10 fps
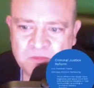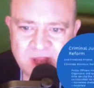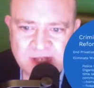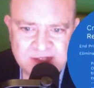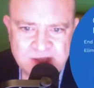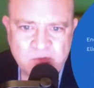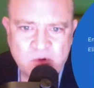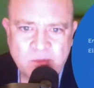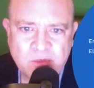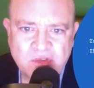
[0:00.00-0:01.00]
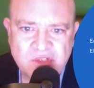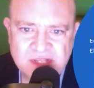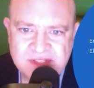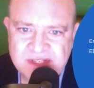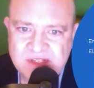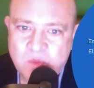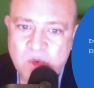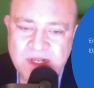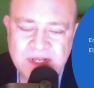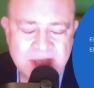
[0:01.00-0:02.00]
Next up, criminal justice.
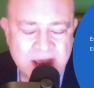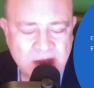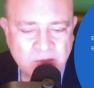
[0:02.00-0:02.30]
We need to